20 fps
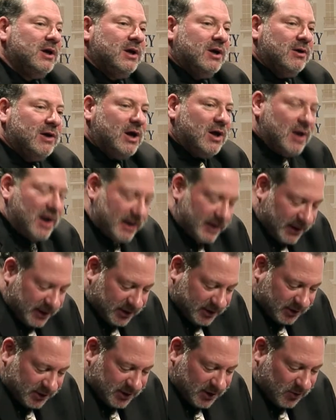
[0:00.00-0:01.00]
Well, I
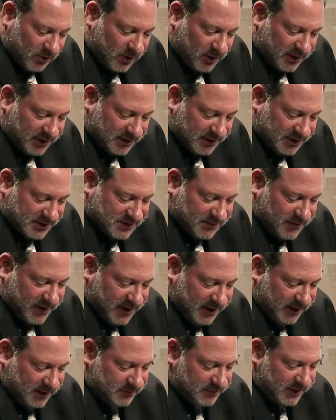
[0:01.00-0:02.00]
could go on in this
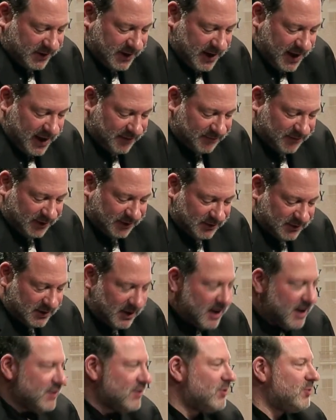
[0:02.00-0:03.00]
vein, but having
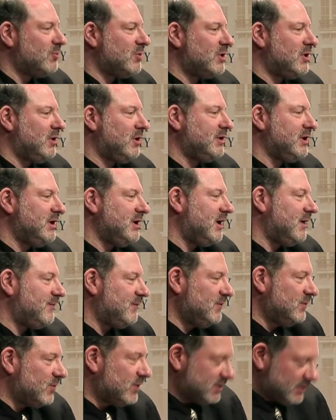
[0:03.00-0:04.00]
neither world enough
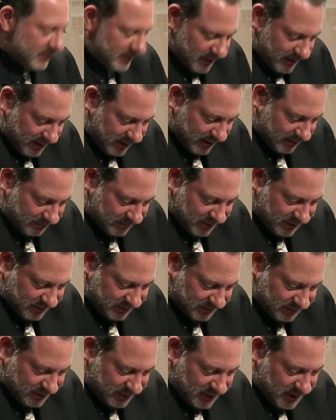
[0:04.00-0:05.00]
nor time,
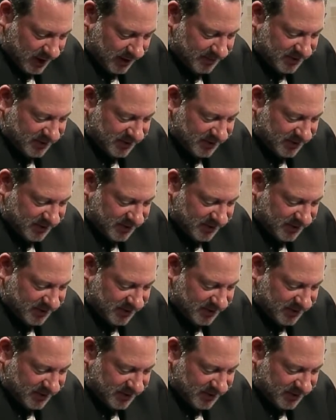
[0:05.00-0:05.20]
I